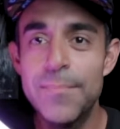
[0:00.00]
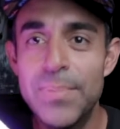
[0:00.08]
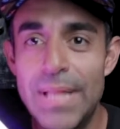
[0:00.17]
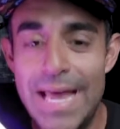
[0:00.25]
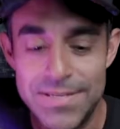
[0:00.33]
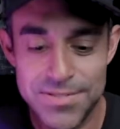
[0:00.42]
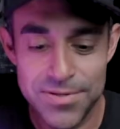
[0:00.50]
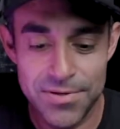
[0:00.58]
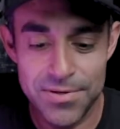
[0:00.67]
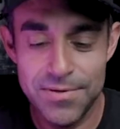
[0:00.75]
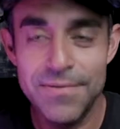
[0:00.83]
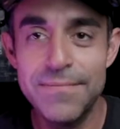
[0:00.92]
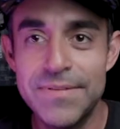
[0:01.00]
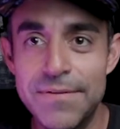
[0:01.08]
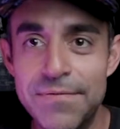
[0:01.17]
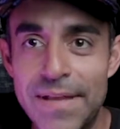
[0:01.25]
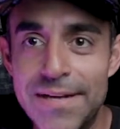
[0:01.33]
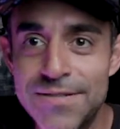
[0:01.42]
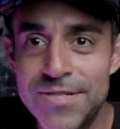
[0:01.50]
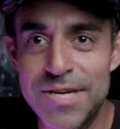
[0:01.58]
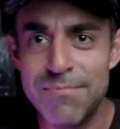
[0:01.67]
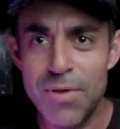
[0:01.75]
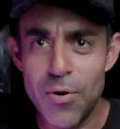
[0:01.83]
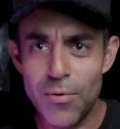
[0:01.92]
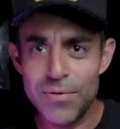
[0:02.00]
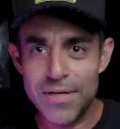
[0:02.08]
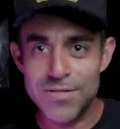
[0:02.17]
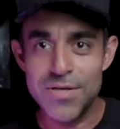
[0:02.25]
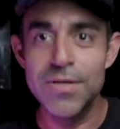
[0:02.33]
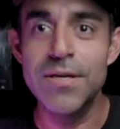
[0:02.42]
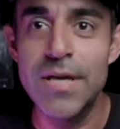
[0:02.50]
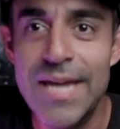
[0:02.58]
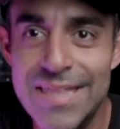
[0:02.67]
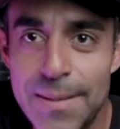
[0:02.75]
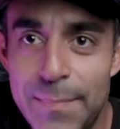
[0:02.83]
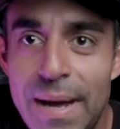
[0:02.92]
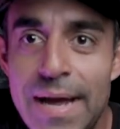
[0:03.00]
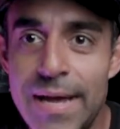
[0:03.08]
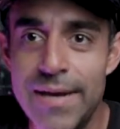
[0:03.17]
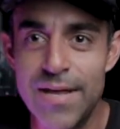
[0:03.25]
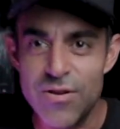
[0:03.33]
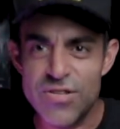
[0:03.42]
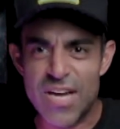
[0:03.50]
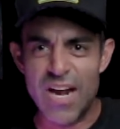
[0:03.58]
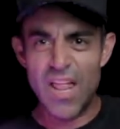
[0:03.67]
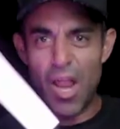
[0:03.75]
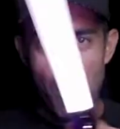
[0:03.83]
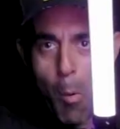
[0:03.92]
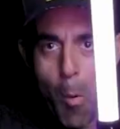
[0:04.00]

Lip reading: blaster deflecting mode. Like, so you hit the button and you just kind of like,